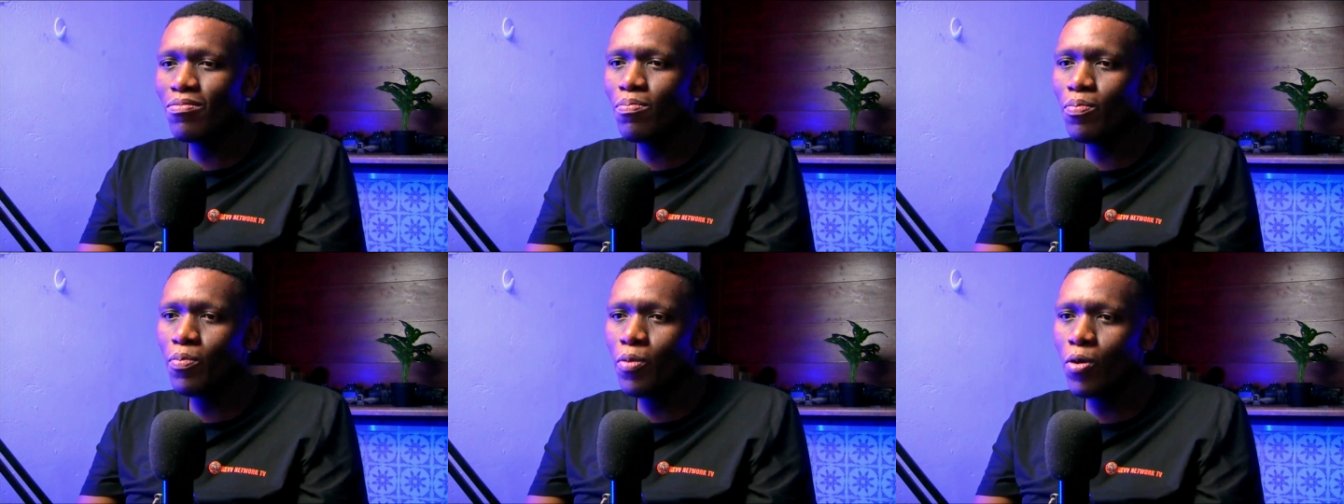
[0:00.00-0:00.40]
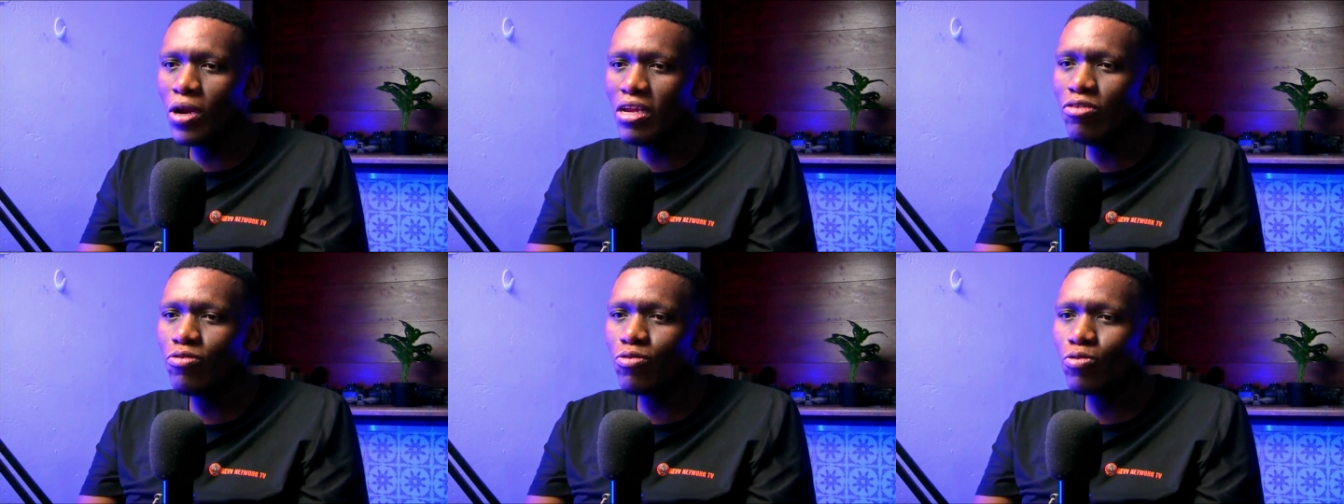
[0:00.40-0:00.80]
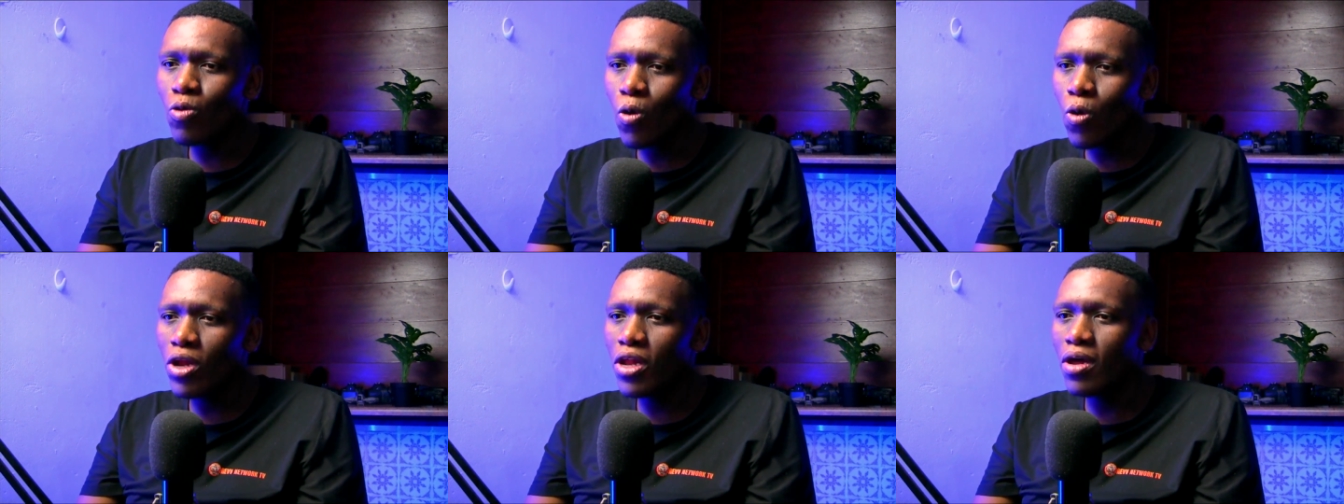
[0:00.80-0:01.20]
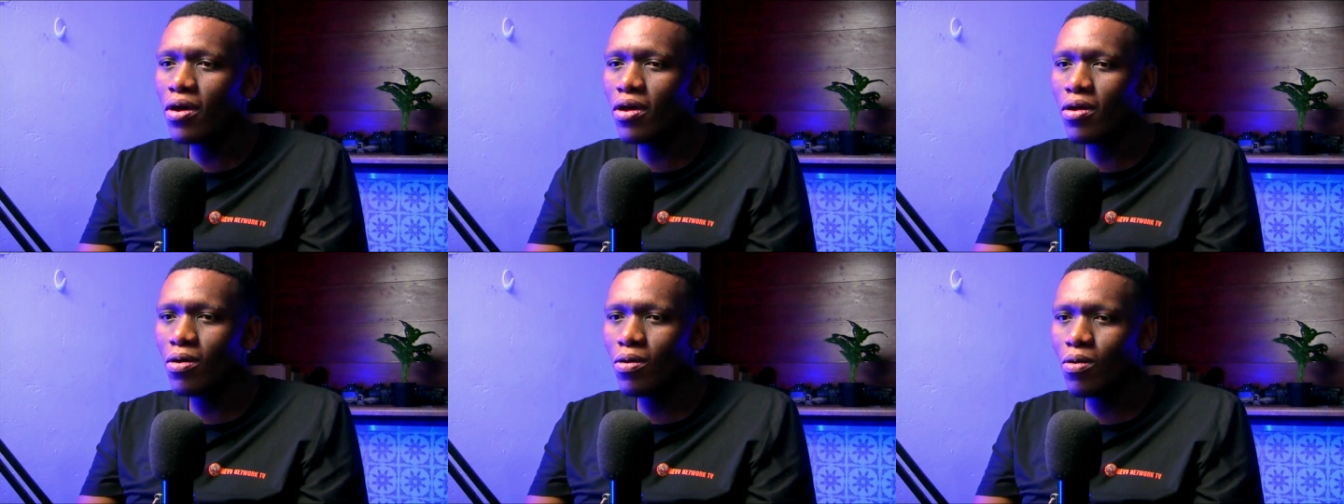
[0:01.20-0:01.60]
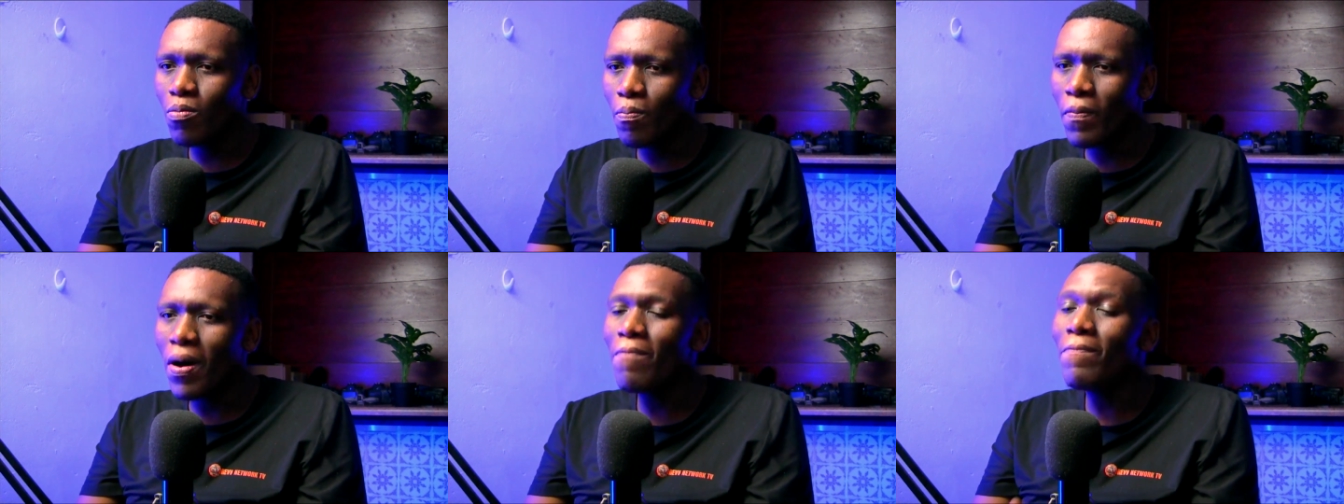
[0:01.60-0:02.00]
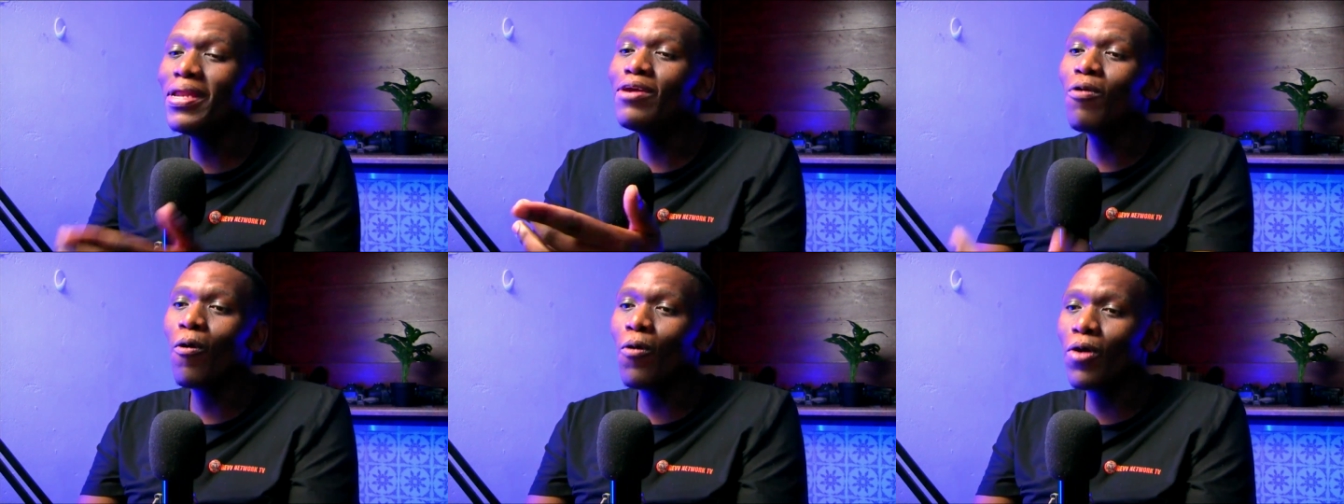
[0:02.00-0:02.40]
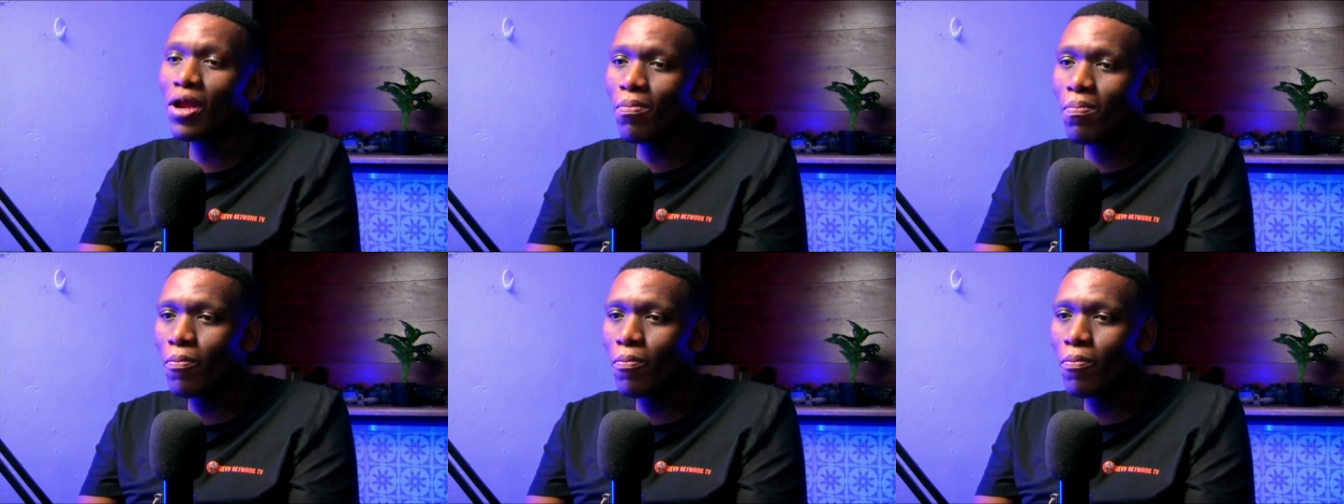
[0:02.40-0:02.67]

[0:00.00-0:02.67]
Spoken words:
public order